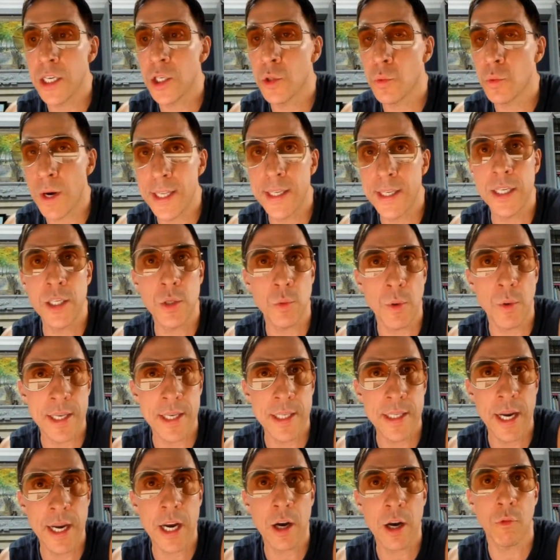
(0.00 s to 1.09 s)

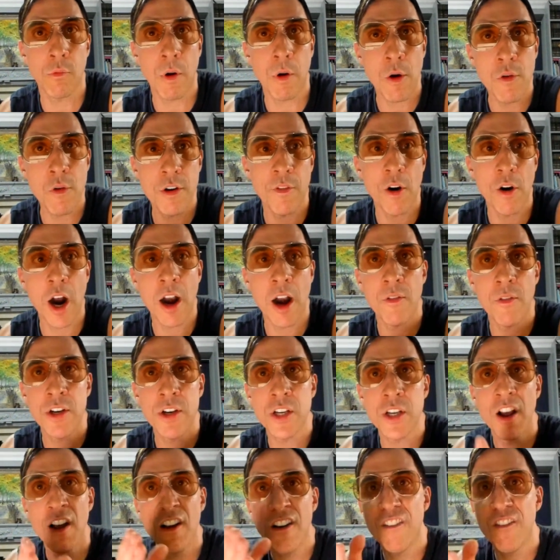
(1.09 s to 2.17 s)
2020, coronavirus,
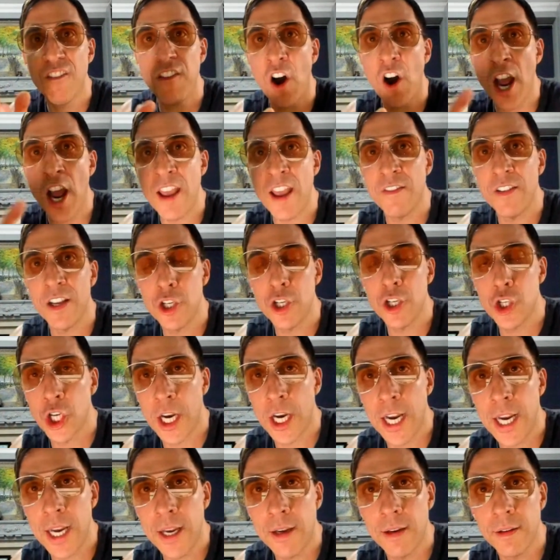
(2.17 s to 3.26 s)

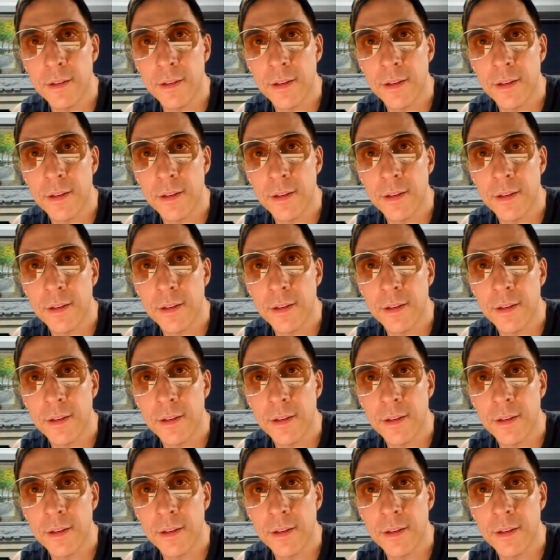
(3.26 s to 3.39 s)
5G.